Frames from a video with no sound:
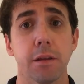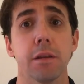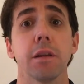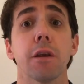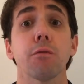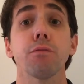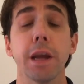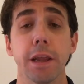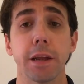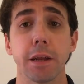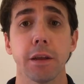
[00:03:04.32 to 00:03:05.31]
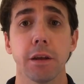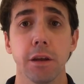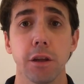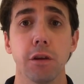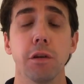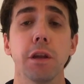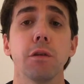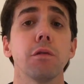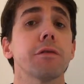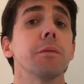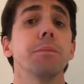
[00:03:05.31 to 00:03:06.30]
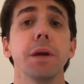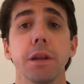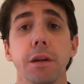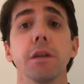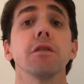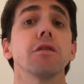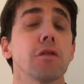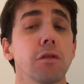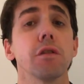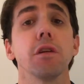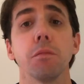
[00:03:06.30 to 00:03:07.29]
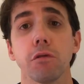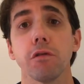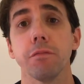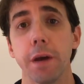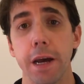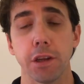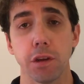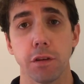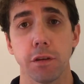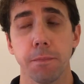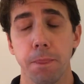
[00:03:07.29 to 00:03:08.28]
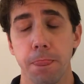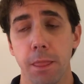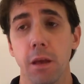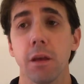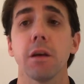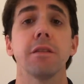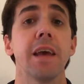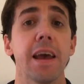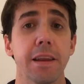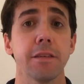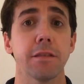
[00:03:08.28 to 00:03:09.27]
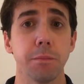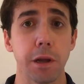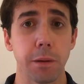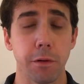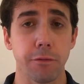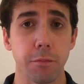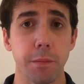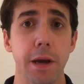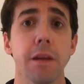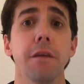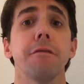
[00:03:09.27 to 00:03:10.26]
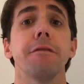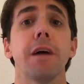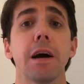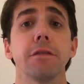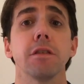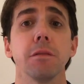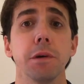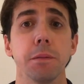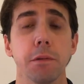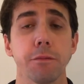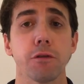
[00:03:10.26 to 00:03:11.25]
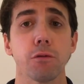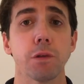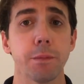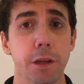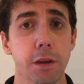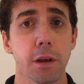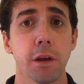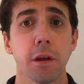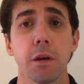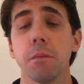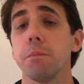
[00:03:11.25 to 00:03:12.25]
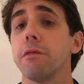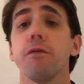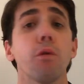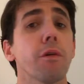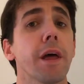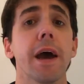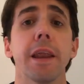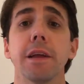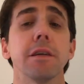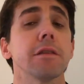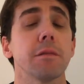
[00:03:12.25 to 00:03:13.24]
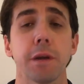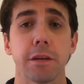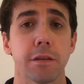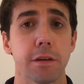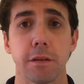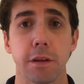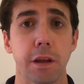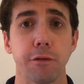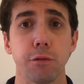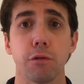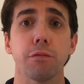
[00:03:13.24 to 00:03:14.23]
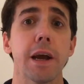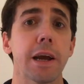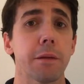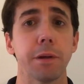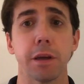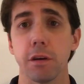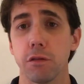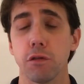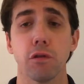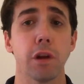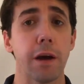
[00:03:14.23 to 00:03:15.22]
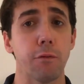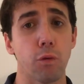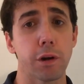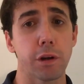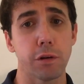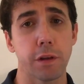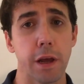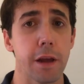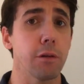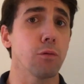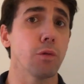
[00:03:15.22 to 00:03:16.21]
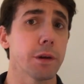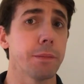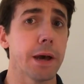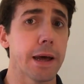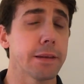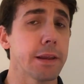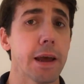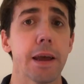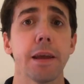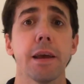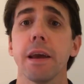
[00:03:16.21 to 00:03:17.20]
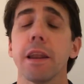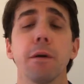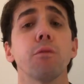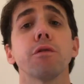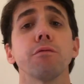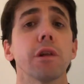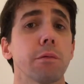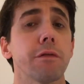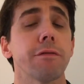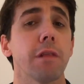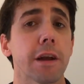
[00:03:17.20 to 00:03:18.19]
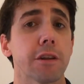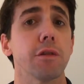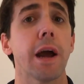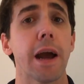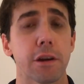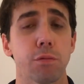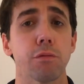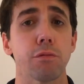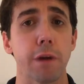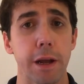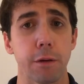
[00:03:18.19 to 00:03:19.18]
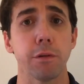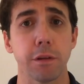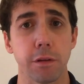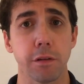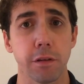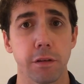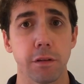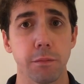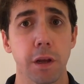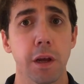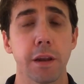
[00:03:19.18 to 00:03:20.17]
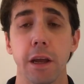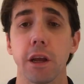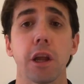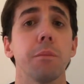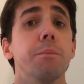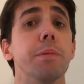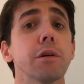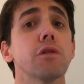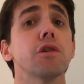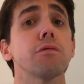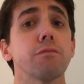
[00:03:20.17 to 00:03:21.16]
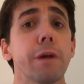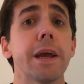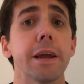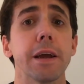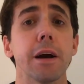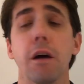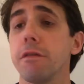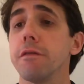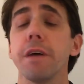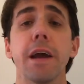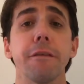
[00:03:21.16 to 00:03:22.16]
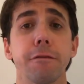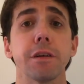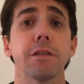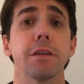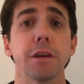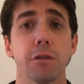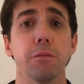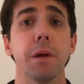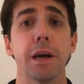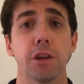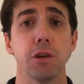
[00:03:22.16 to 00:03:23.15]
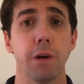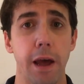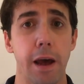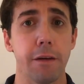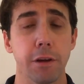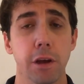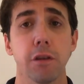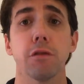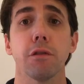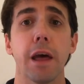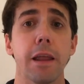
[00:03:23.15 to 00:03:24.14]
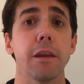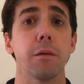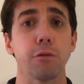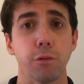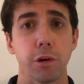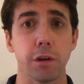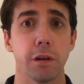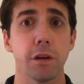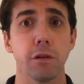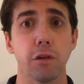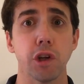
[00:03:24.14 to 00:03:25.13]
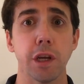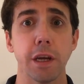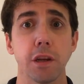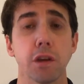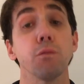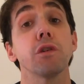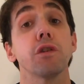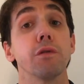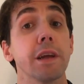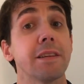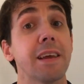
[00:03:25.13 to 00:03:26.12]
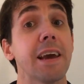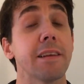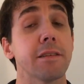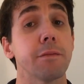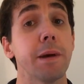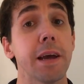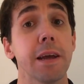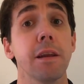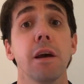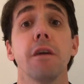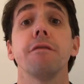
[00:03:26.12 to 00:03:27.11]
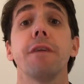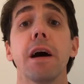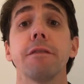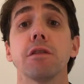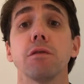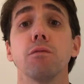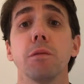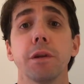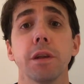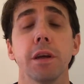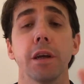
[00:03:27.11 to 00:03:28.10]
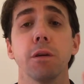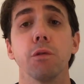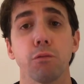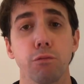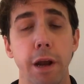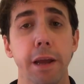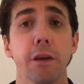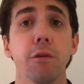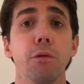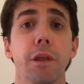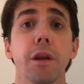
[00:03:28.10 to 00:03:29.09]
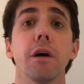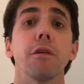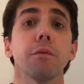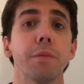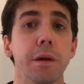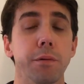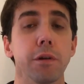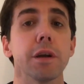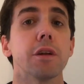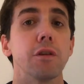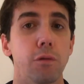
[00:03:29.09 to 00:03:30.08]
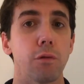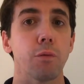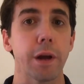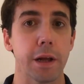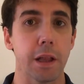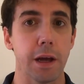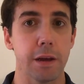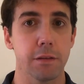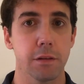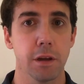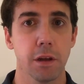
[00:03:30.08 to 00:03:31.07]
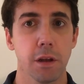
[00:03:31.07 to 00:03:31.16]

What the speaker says: not a rating, you need to have competed in a certain number of matches. 10 is the minimum for men, 5 is the minimum for women. Before that, it doesn't make sense to give you a rank because you could have one good day or one bad day, and it wouldn't really reflect your actual rank within the system. Now, you're going to build your rating off of every single match you have, so that number will continue to change. Once you get 10 as a man, 5 as a woman, it will rank you within other people in your weight class.